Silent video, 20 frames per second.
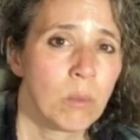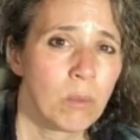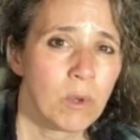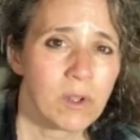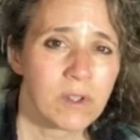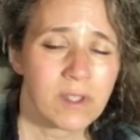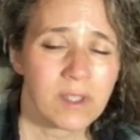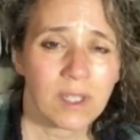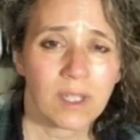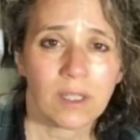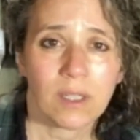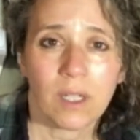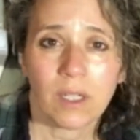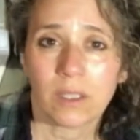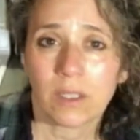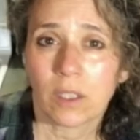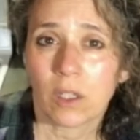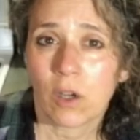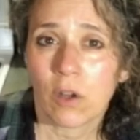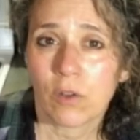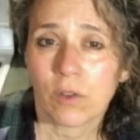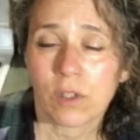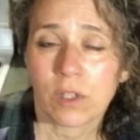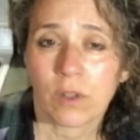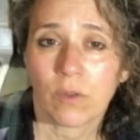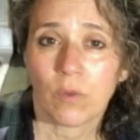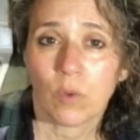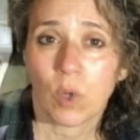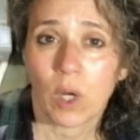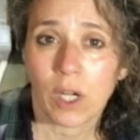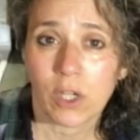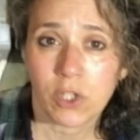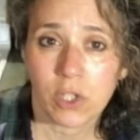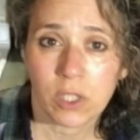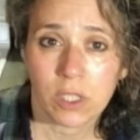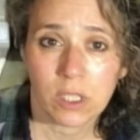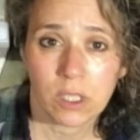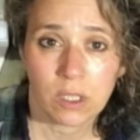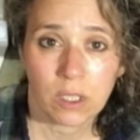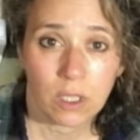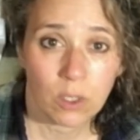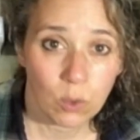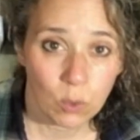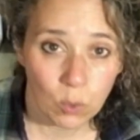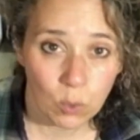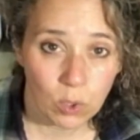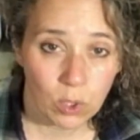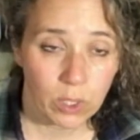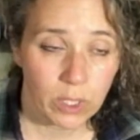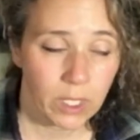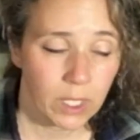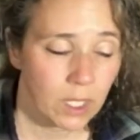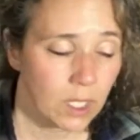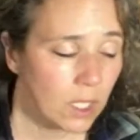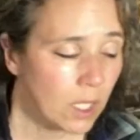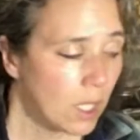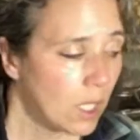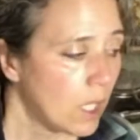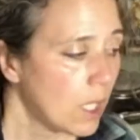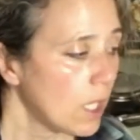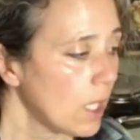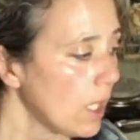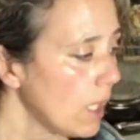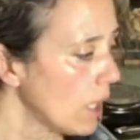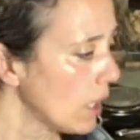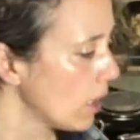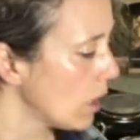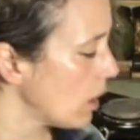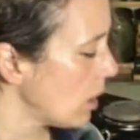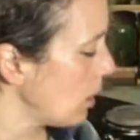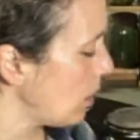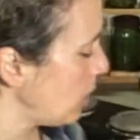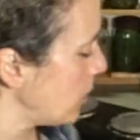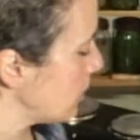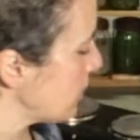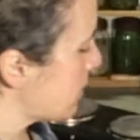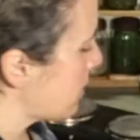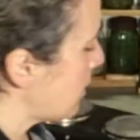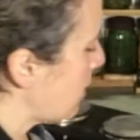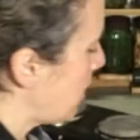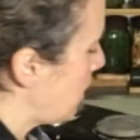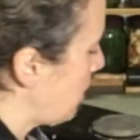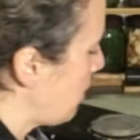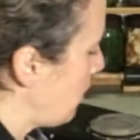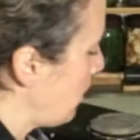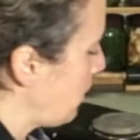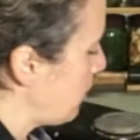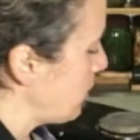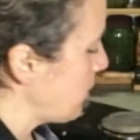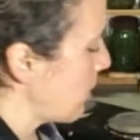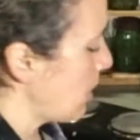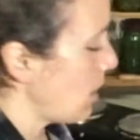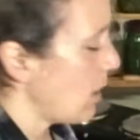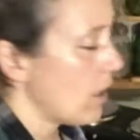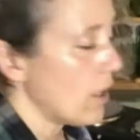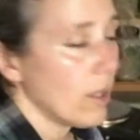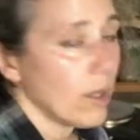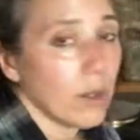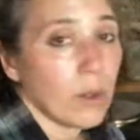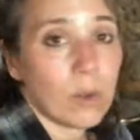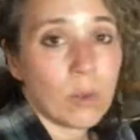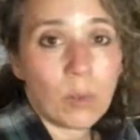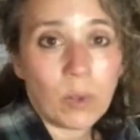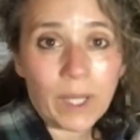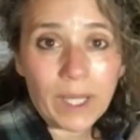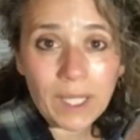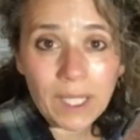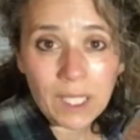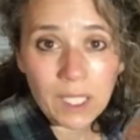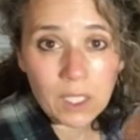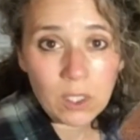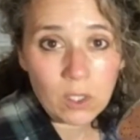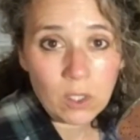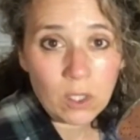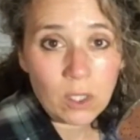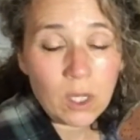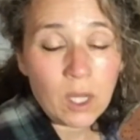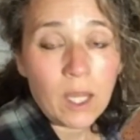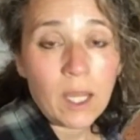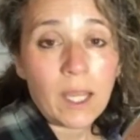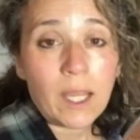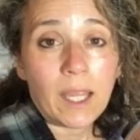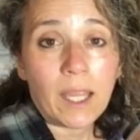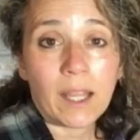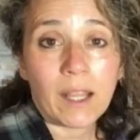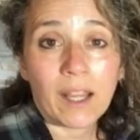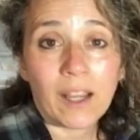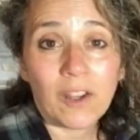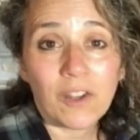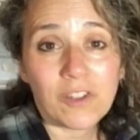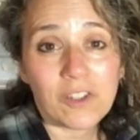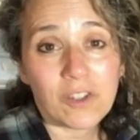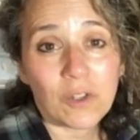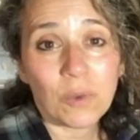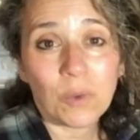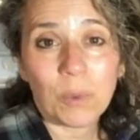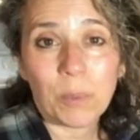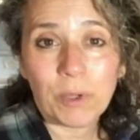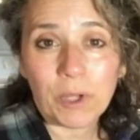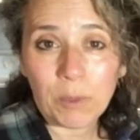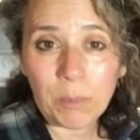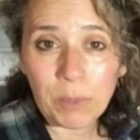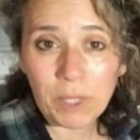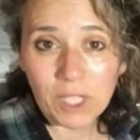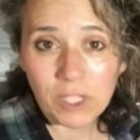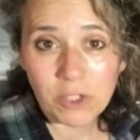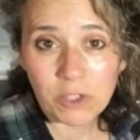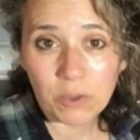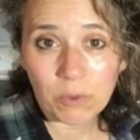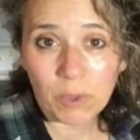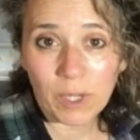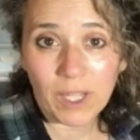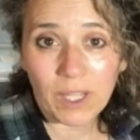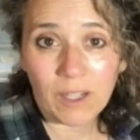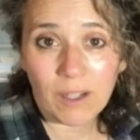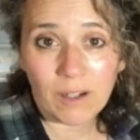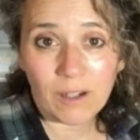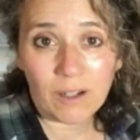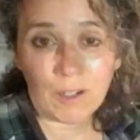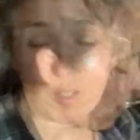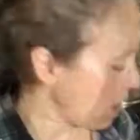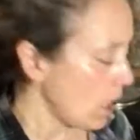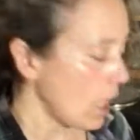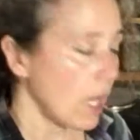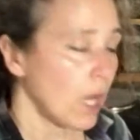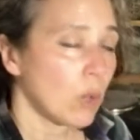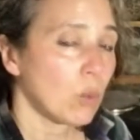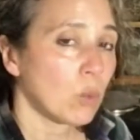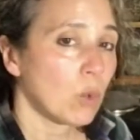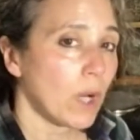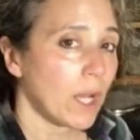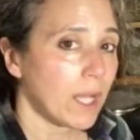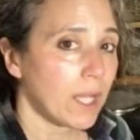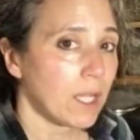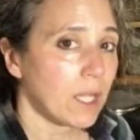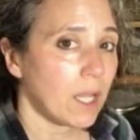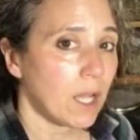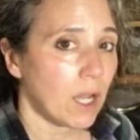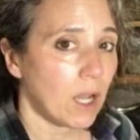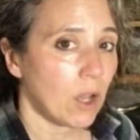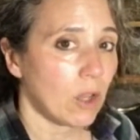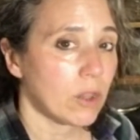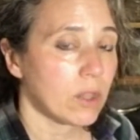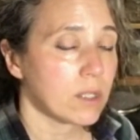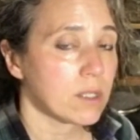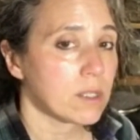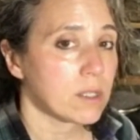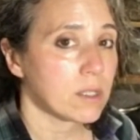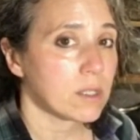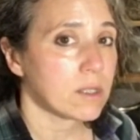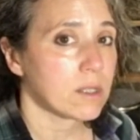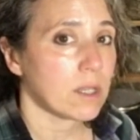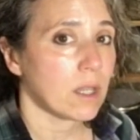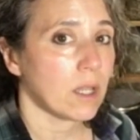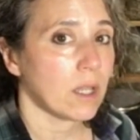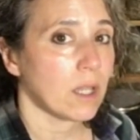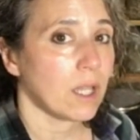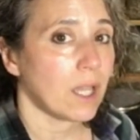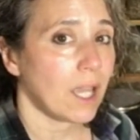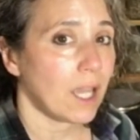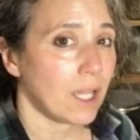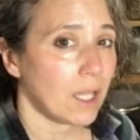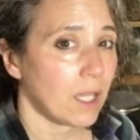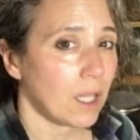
mostly along the coast of Washington and Oregon. And here's a, here they are right here. And I also will put a picture right here. And right now, this is a